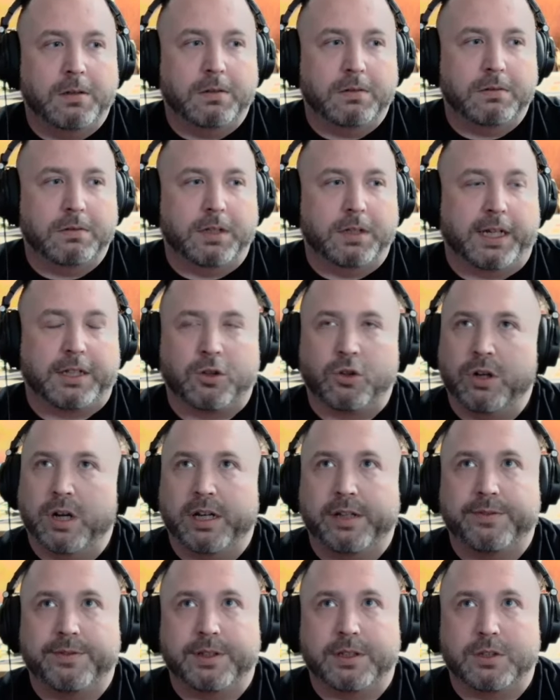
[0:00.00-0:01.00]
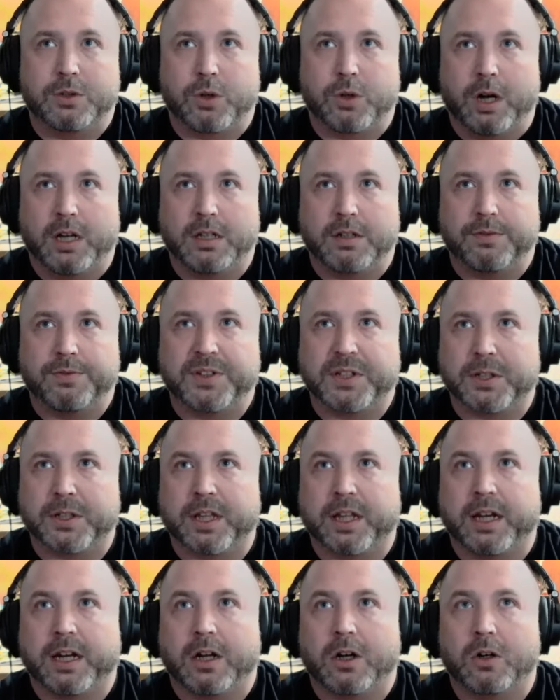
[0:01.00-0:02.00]
They're not even trying to figure that
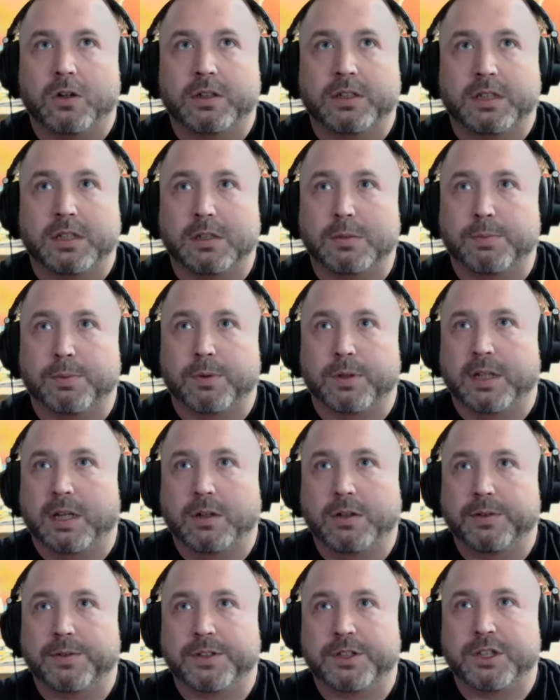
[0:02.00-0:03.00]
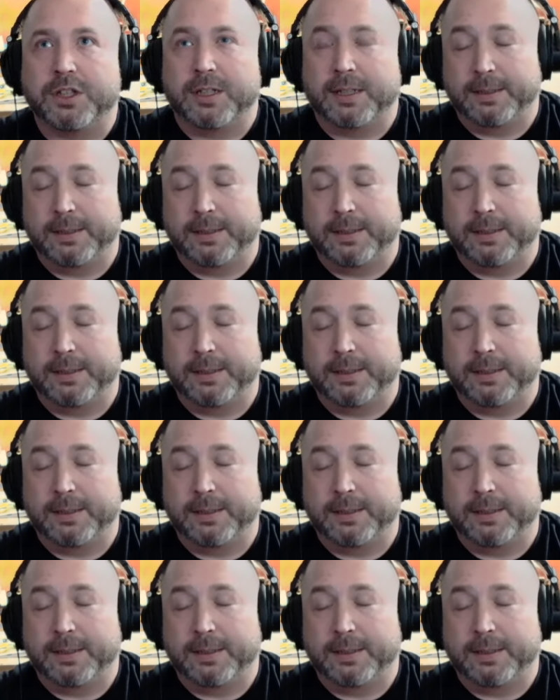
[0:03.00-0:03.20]
out at this point. Holy shit.